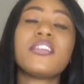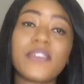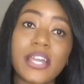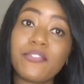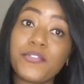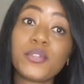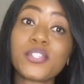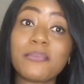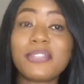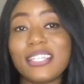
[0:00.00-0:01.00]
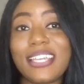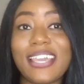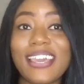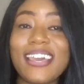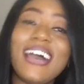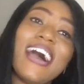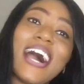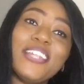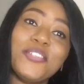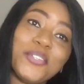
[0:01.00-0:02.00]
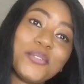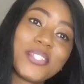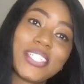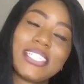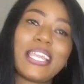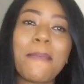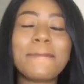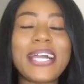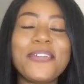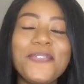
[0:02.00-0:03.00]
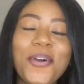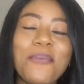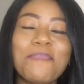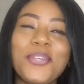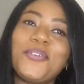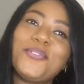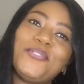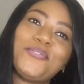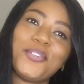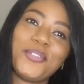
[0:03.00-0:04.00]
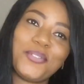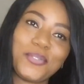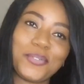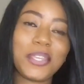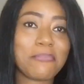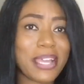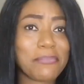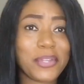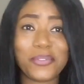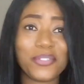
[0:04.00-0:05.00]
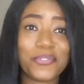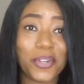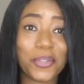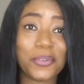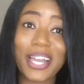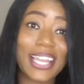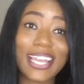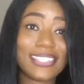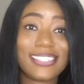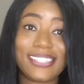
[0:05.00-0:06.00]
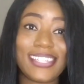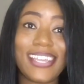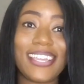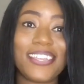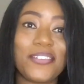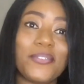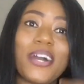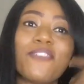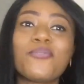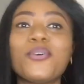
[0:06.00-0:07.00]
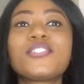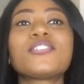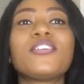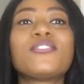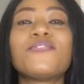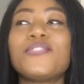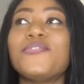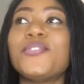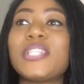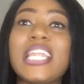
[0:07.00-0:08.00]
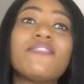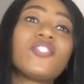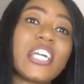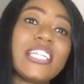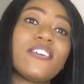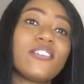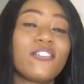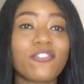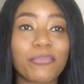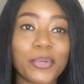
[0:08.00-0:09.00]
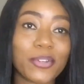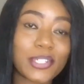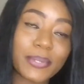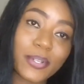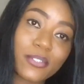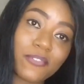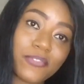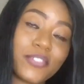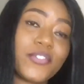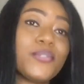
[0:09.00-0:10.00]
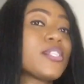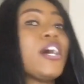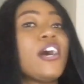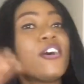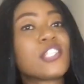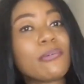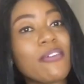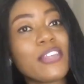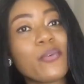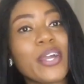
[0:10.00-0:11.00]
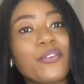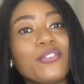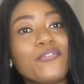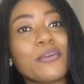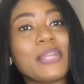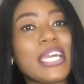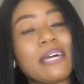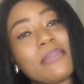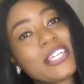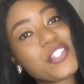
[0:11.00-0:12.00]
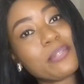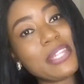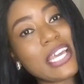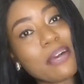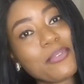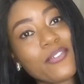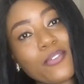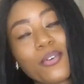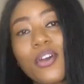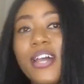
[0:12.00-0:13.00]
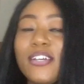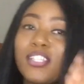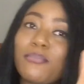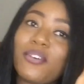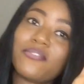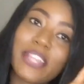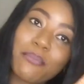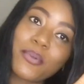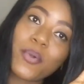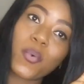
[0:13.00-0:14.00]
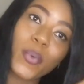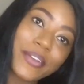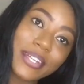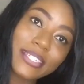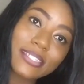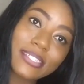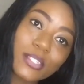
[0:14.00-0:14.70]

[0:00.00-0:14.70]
If I review something here and you use it, it might not be good for you. It might be good for you. I can't say, you know, I've watched a lot of reviews and I've tried out a lot of products because of reviews. Some of them were good for me and I'm extremely happy for. Some of them weren't.